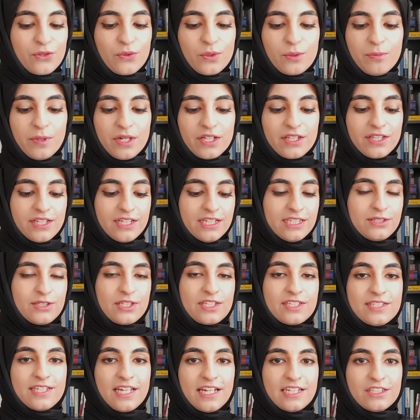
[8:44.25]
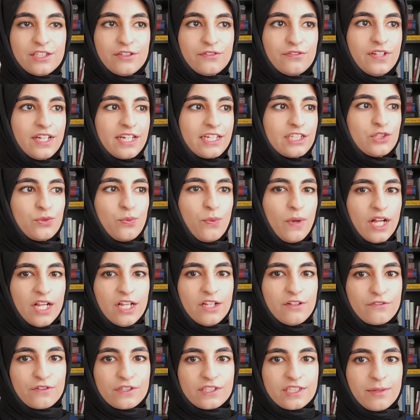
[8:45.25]
We bought this, a set of like
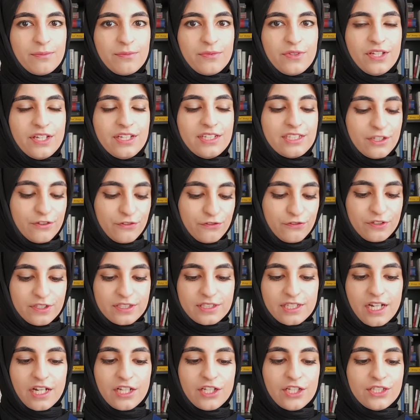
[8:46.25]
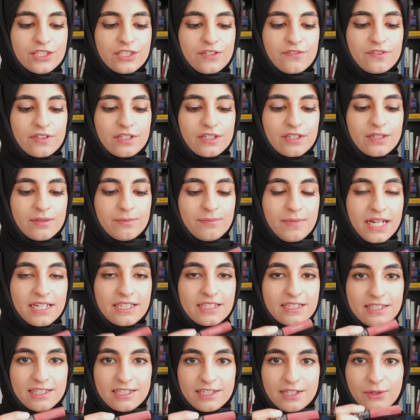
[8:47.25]
12 or something different colors of the
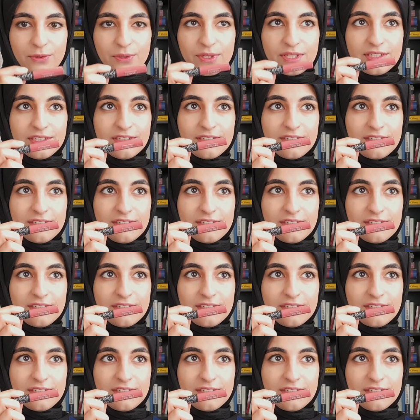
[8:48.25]
matte liquid